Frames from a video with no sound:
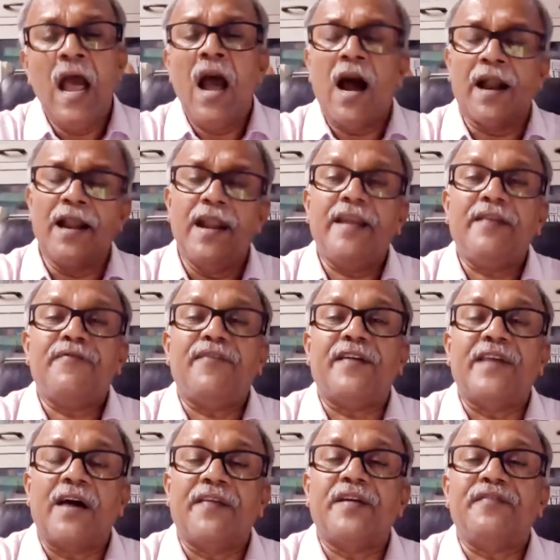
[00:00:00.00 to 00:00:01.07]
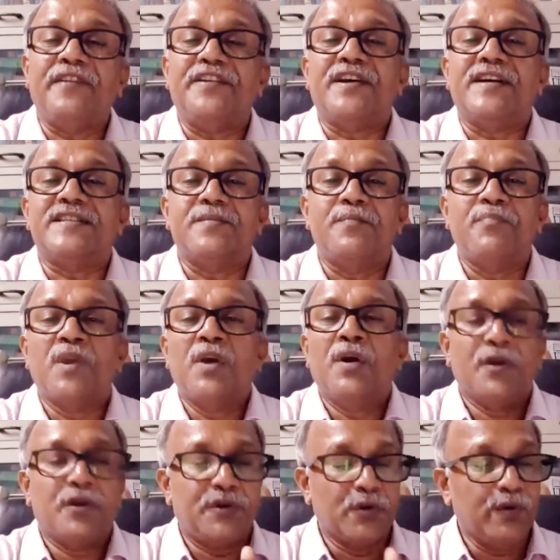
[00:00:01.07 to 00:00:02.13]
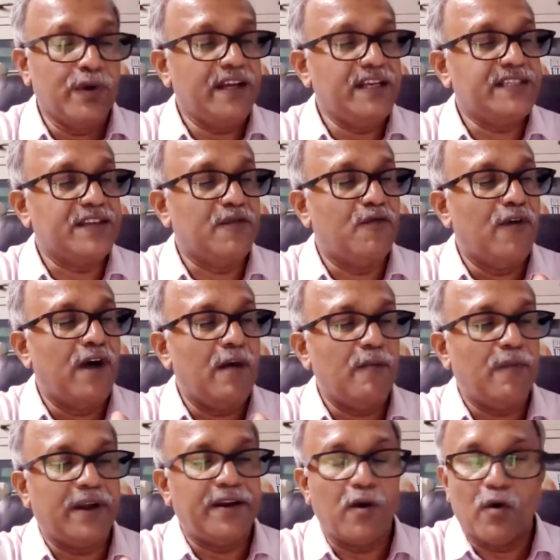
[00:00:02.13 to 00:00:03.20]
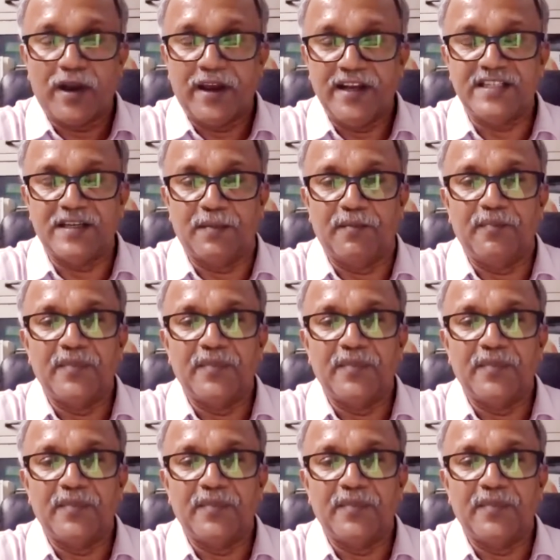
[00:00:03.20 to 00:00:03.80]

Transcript: Unlike for the other fishes, tuna is a warm-blooded organism.